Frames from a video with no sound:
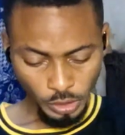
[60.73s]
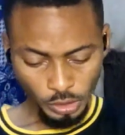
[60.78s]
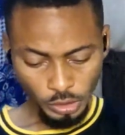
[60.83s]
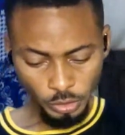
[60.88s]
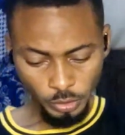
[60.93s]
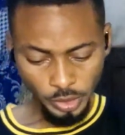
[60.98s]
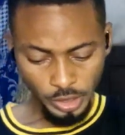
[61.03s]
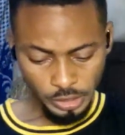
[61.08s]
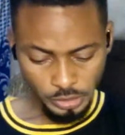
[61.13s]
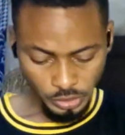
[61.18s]

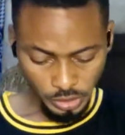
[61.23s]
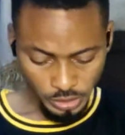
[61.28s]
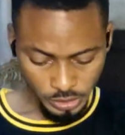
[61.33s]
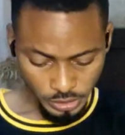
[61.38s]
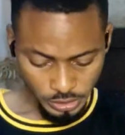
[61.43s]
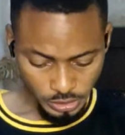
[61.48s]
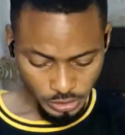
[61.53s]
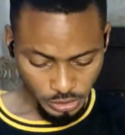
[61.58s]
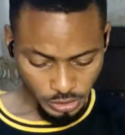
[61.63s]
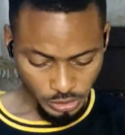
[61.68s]
you actually
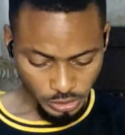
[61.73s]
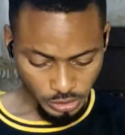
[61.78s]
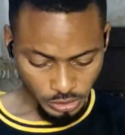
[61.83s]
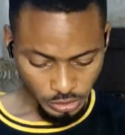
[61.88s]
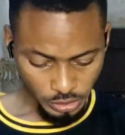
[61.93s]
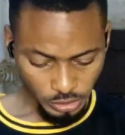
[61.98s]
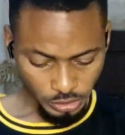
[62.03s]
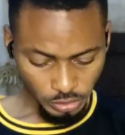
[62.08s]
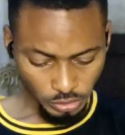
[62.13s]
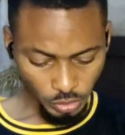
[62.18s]
see
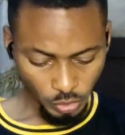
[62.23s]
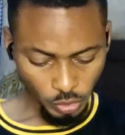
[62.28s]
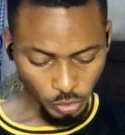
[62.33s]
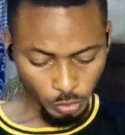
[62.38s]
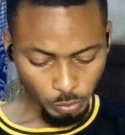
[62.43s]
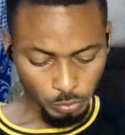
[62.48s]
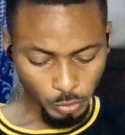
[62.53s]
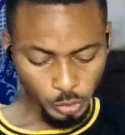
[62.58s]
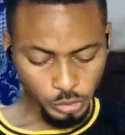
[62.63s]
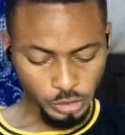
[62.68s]

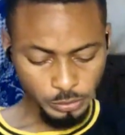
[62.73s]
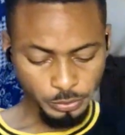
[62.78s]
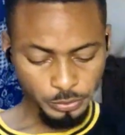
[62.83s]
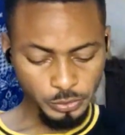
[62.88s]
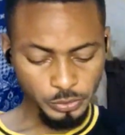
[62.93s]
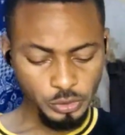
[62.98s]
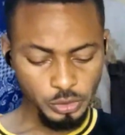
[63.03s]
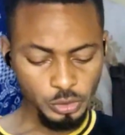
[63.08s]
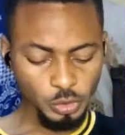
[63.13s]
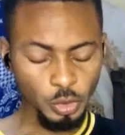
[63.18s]
multiple
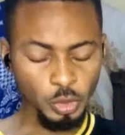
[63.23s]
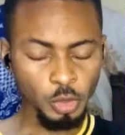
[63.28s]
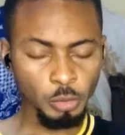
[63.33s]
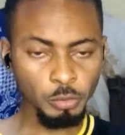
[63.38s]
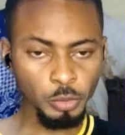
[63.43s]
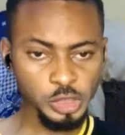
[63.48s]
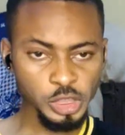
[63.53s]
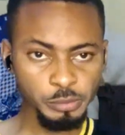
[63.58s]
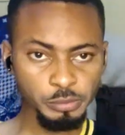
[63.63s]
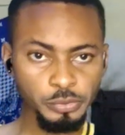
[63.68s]

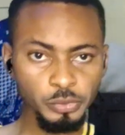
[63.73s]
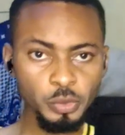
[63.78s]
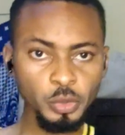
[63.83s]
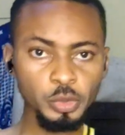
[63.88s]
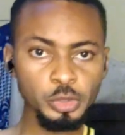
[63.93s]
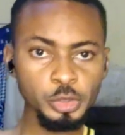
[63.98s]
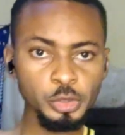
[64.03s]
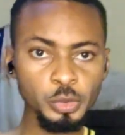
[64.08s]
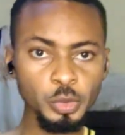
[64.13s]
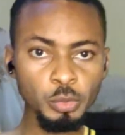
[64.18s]

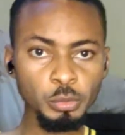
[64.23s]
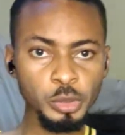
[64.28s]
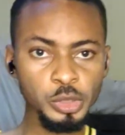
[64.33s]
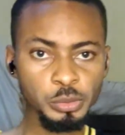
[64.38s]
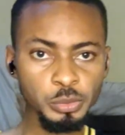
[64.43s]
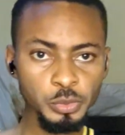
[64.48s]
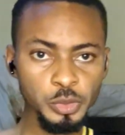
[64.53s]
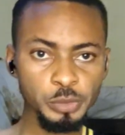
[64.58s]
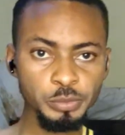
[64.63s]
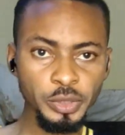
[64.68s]
audio,
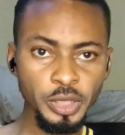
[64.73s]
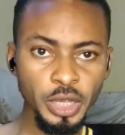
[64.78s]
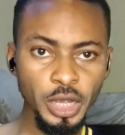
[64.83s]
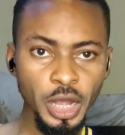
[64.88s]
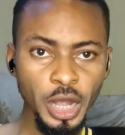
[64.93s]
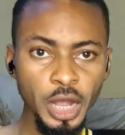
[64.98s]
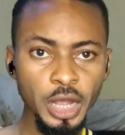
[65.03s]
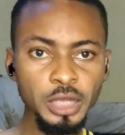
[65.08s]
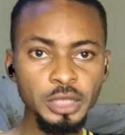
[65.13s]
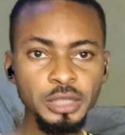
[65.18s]
multiple
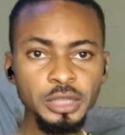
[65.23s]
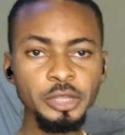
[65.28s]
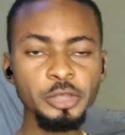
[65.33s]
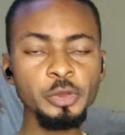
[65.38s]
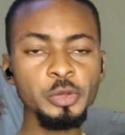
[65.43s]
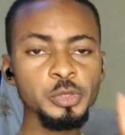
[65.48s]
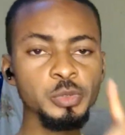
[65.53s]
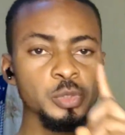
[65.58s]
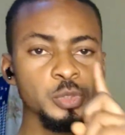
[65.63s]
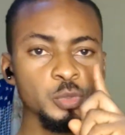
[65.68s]
speaker. They
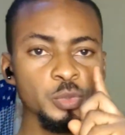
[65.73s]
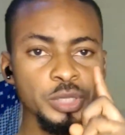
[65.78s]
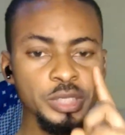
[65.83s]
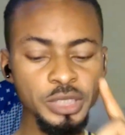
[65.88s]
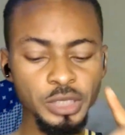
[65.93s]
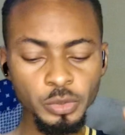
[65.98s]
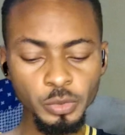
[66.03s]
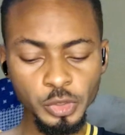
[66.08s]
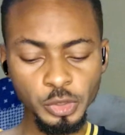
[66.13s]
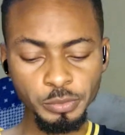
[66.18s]
also see a
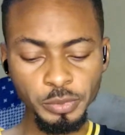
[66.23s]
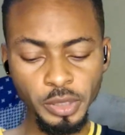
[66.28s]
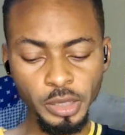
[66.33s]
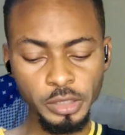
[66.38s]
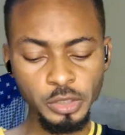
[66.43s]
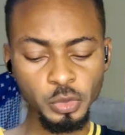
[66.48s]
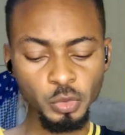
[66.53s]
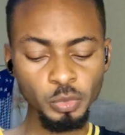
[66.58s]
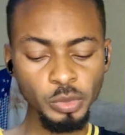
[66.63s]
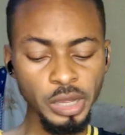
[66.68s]
single speaker.
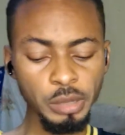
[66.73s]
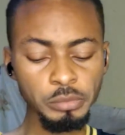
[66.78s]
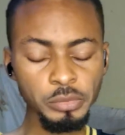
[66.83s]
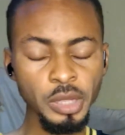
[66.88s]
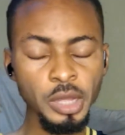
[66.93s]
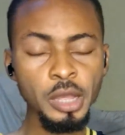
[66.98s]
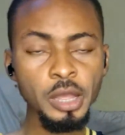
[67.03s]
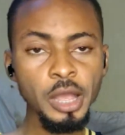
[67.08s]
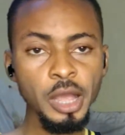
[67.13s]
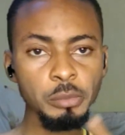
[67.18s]
So now
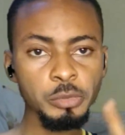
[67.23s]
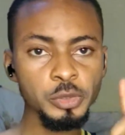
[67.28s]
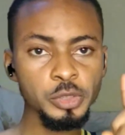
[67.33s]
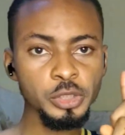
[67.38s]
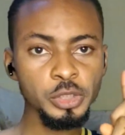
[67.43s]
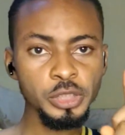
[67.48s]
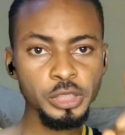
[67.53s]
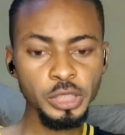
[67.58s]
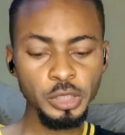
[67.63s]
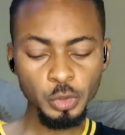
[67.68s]
I'm using
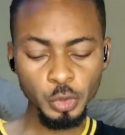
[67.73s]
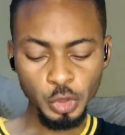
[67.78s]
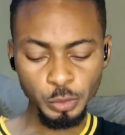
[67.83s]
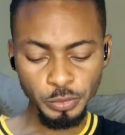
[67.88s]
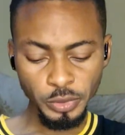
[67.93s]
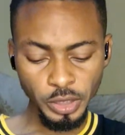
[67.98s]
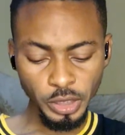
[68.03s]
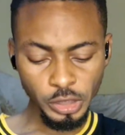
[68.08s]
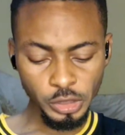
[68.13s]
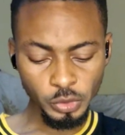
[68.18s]
single
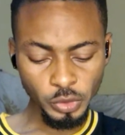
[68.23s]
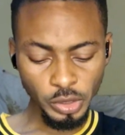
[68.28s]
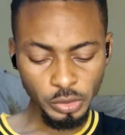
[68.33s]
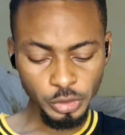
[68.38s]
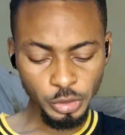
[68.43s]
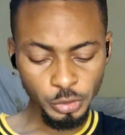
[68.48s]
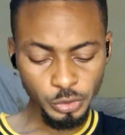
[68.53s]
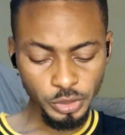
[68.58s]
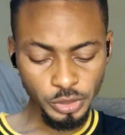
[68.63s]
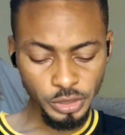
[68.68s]
speaker, so I'll
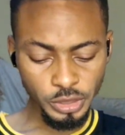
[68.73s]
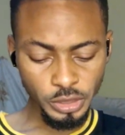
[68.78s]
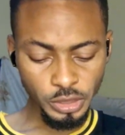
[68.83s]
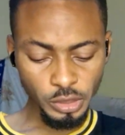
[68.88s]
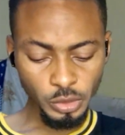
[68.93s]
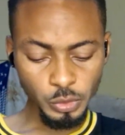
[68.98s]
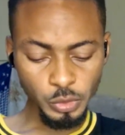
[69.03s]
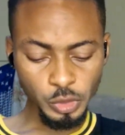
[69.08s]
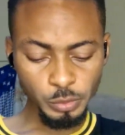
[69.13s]
choose this single